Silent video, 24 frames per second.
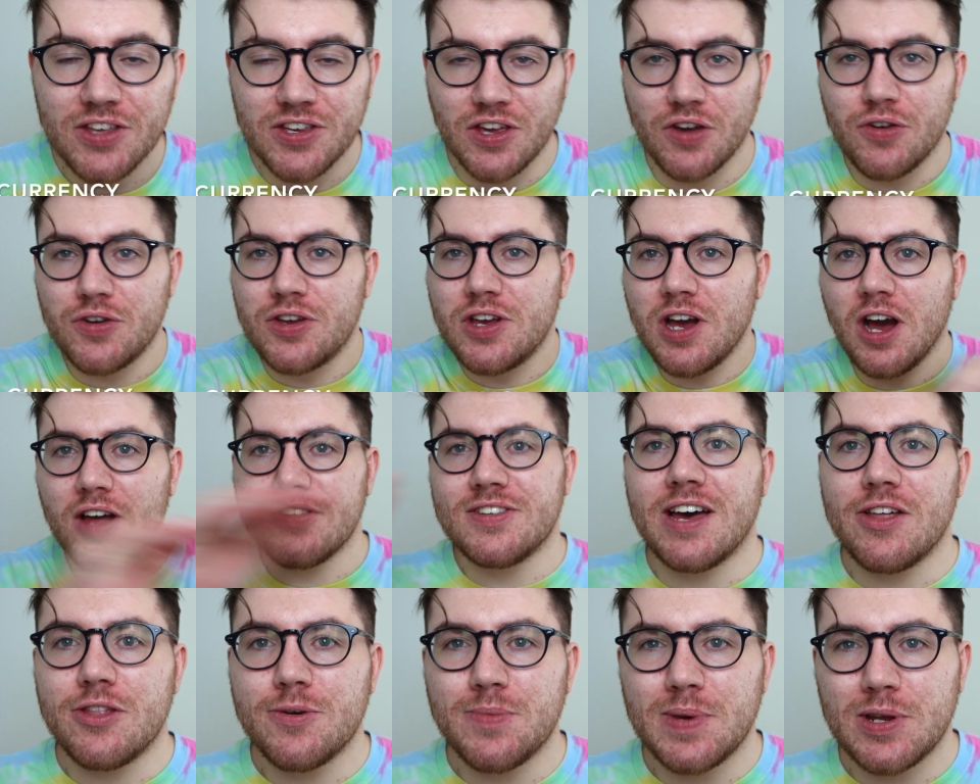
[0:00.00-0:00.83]
So cut
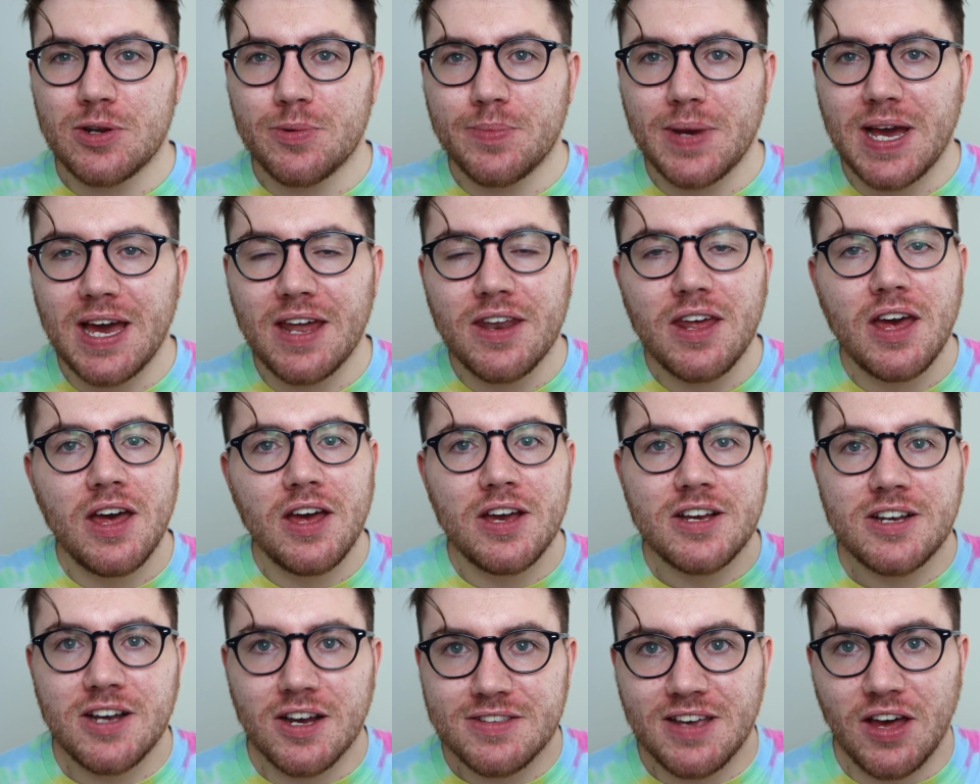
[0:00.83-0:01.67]
out the middleman,
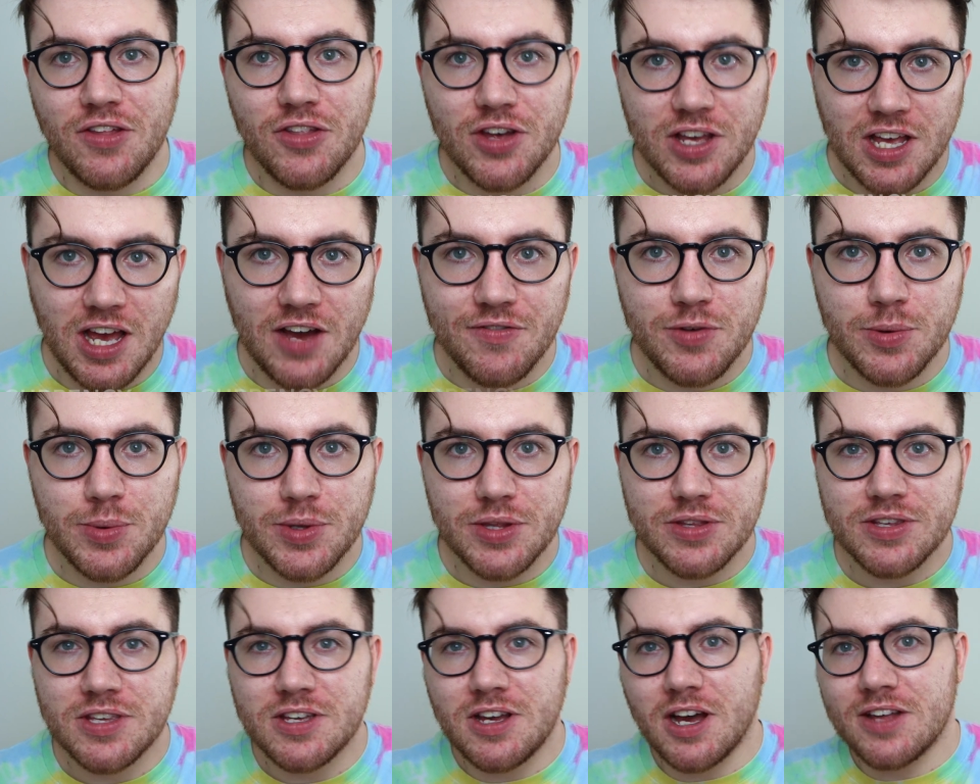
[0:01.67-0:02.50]
cut out the
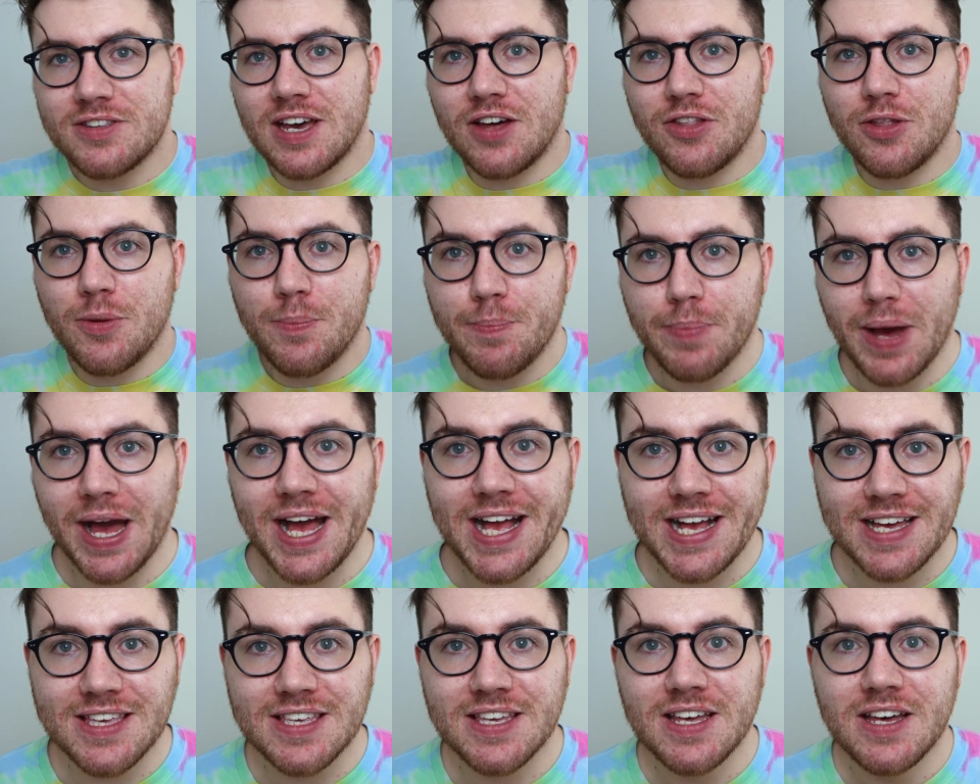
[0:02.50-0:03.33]
governments, cut out the
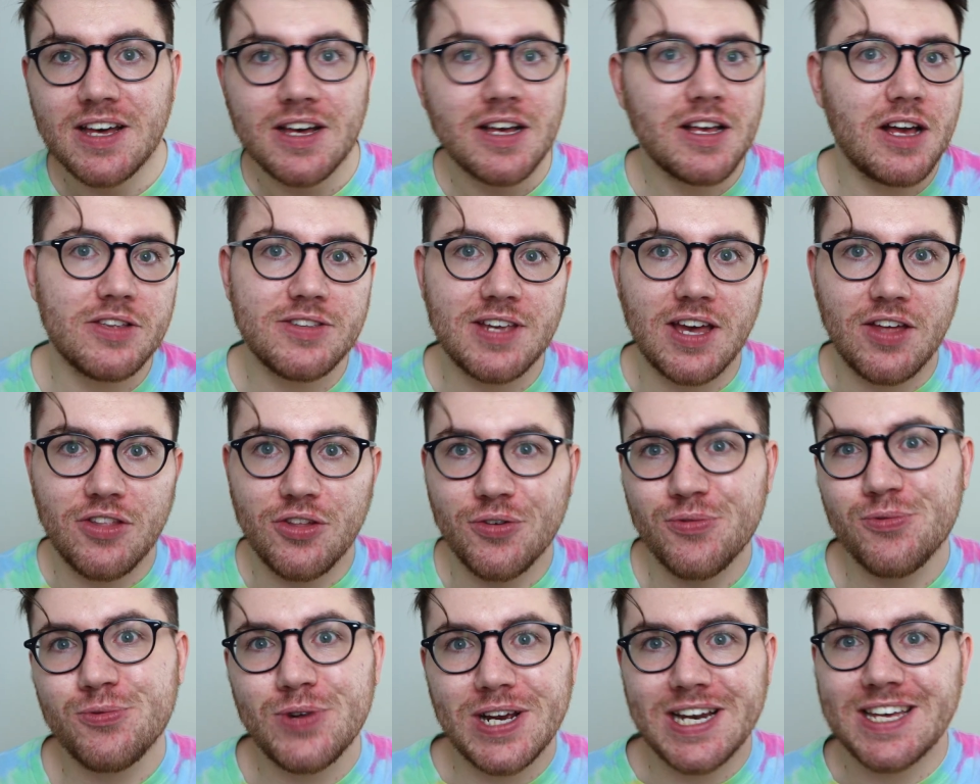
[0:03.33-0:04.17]
banks, cut out the
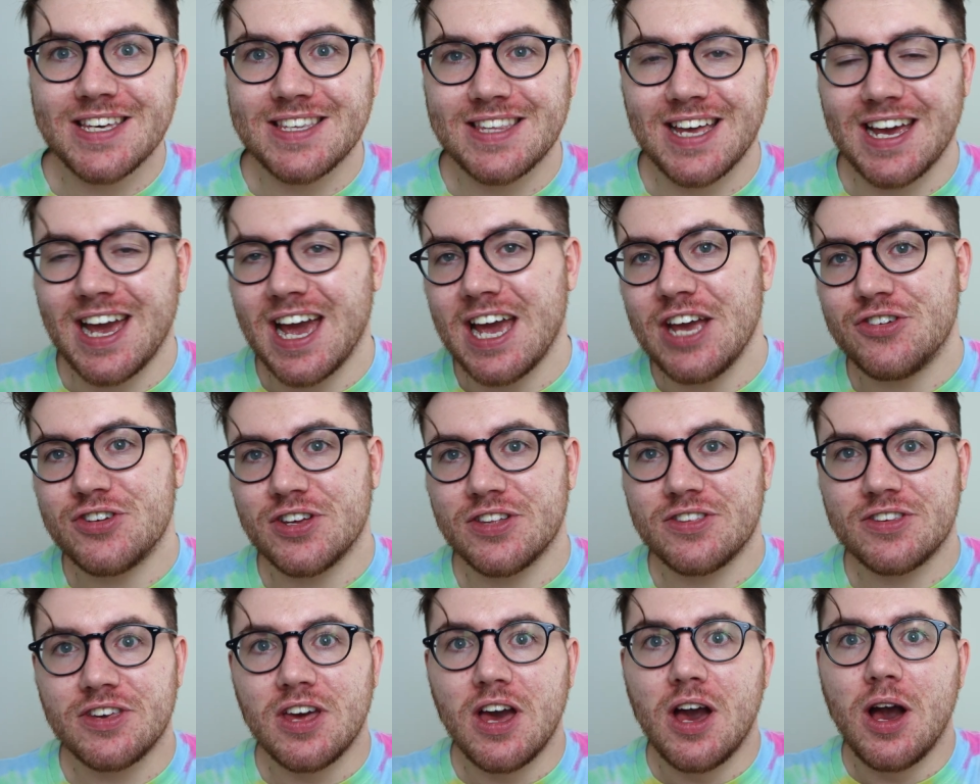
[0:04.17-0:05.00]
real estate
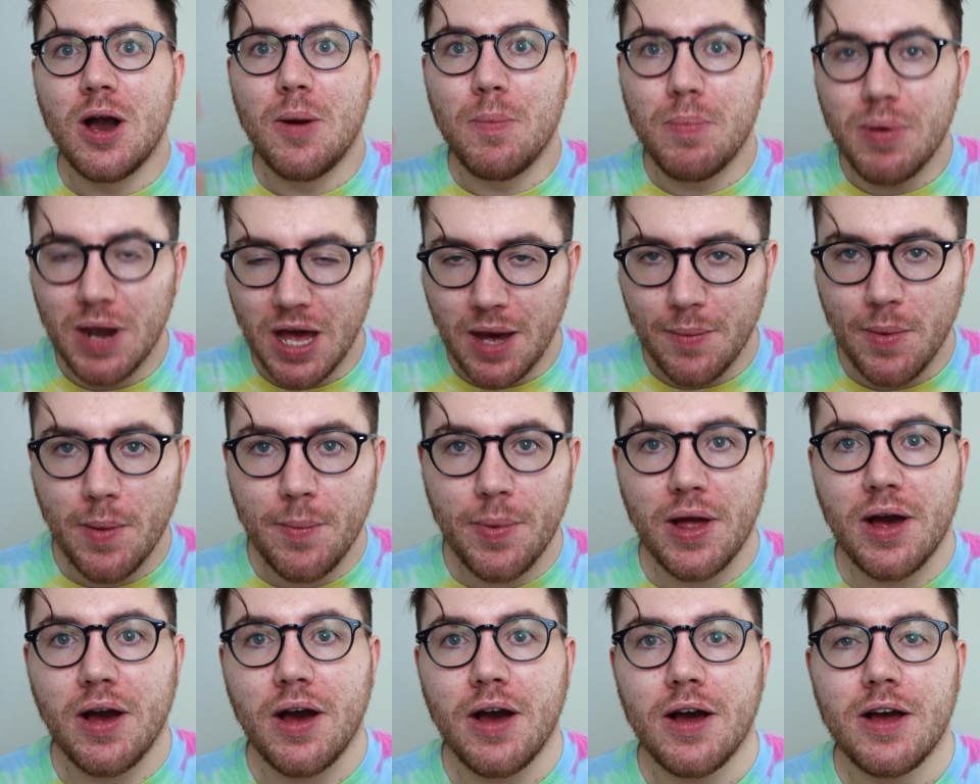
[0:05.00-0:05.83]
agents, blah, blah,
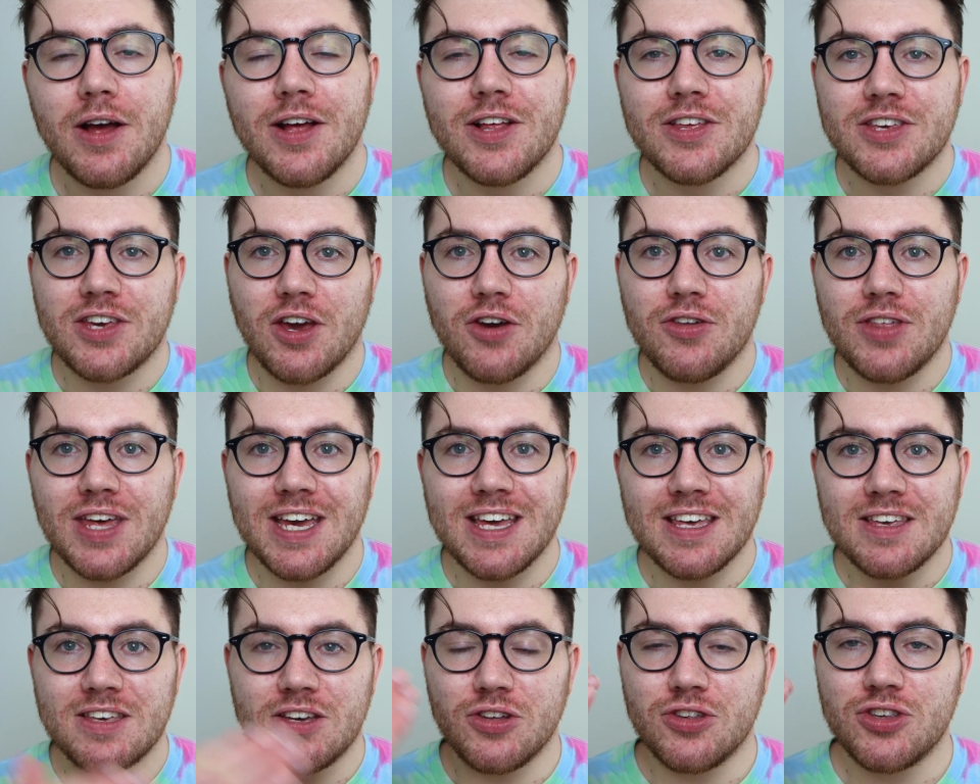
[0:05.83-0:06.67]
blah, so that
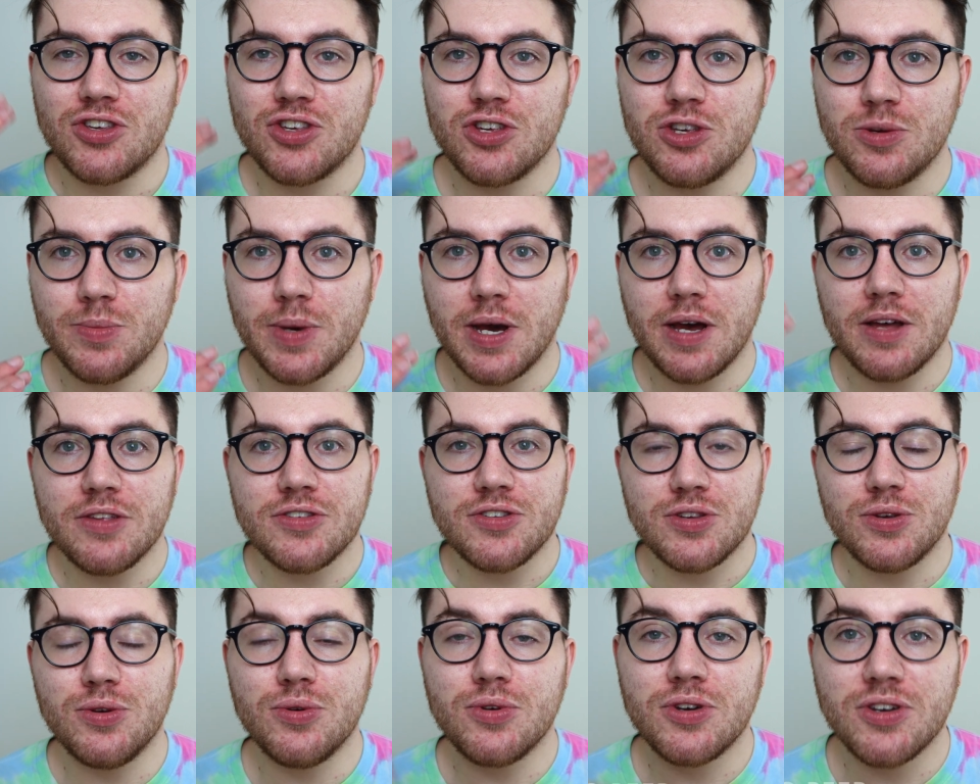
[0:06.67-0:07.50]
it's consumer
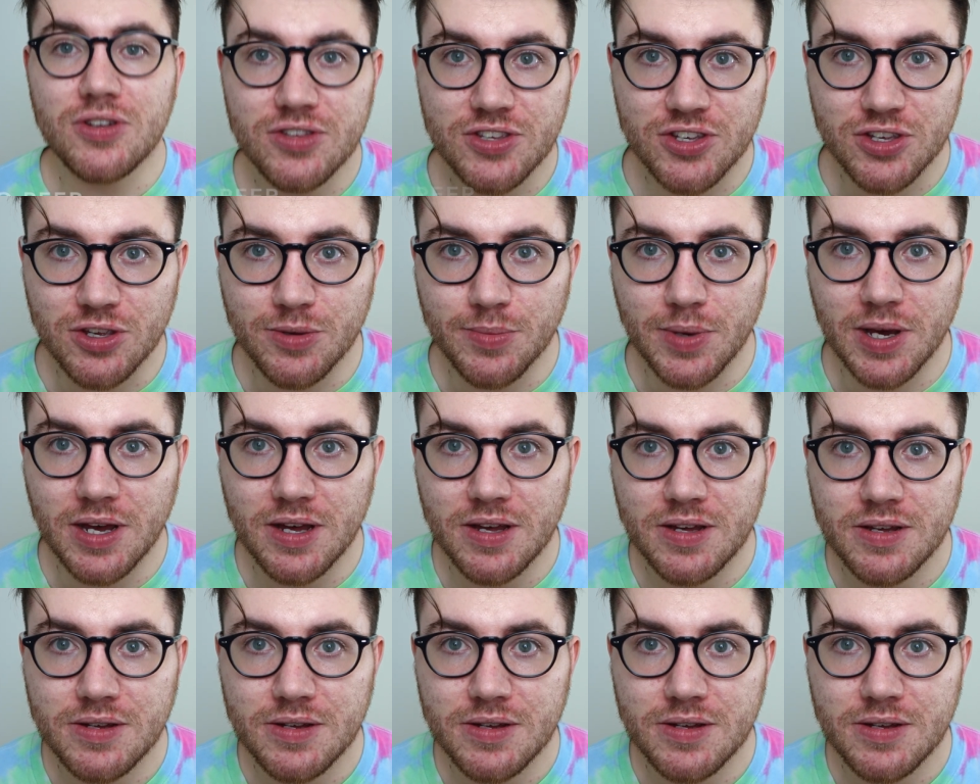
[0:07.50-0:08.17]
to consumer.